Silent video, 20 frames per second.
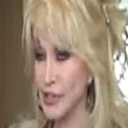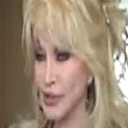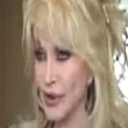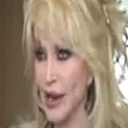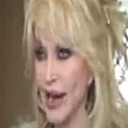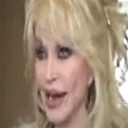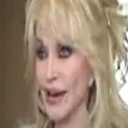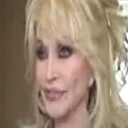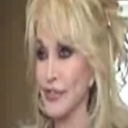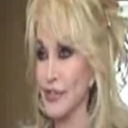so
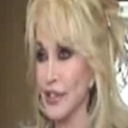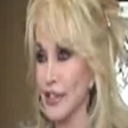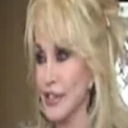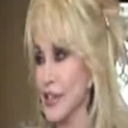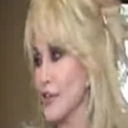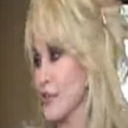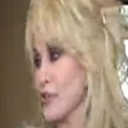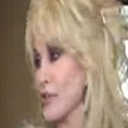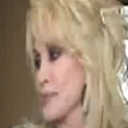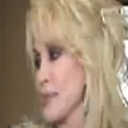I have to
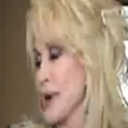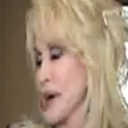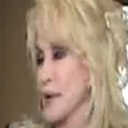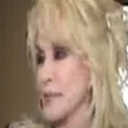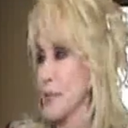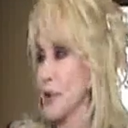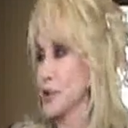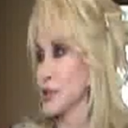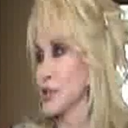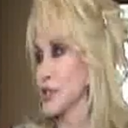live with my
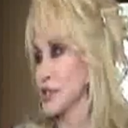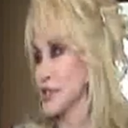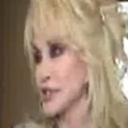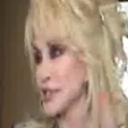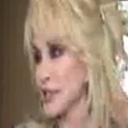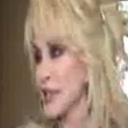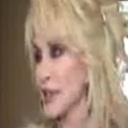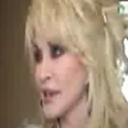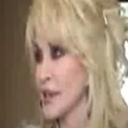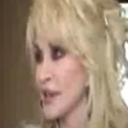
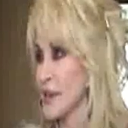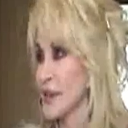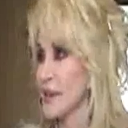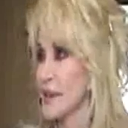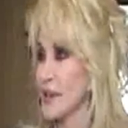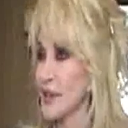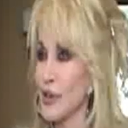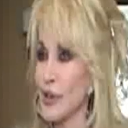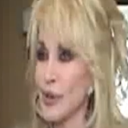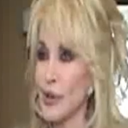emotions,
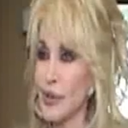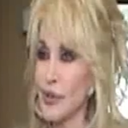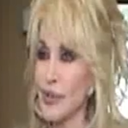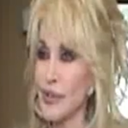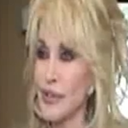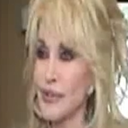out